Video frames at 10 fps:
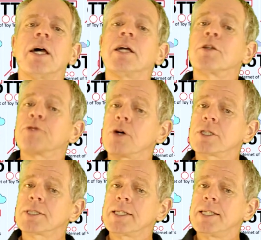The
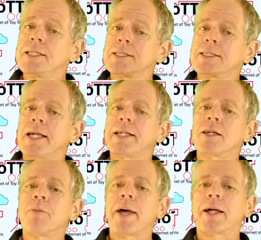first is
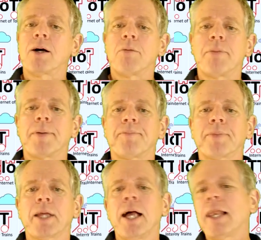data backup.
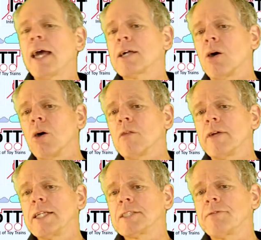Like
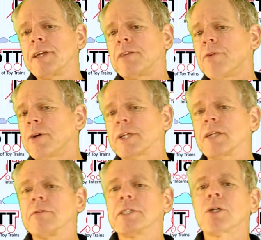always when
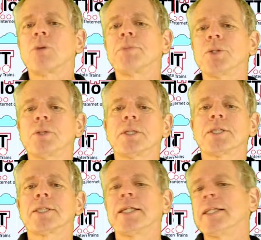working with
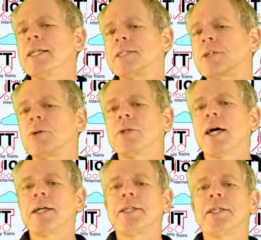computers, it is a good
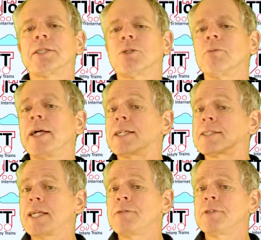idea to make
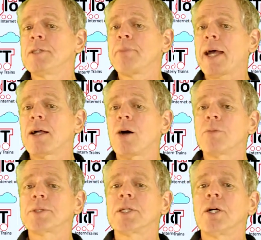safety
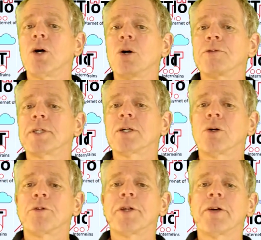backups of the
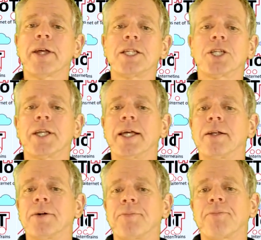configuration
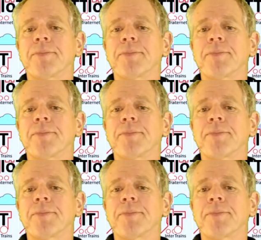data.